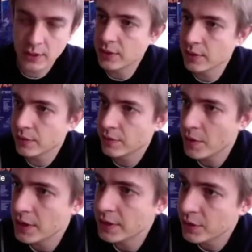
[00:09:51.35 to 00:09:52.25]
It's
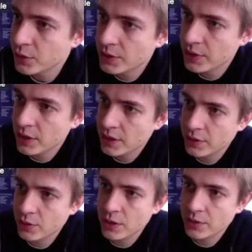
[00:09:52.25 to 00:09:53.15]
very easy to see
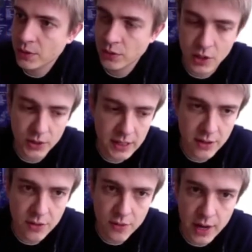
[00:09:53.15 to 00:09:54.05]
if you just
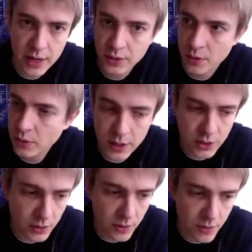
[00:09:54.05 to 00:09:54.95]
linearize your
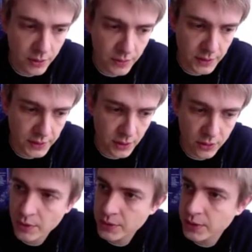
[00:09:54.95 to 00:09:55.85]
equation around this
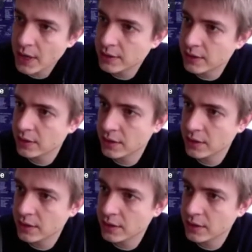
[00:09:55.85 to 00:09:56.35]
ground state,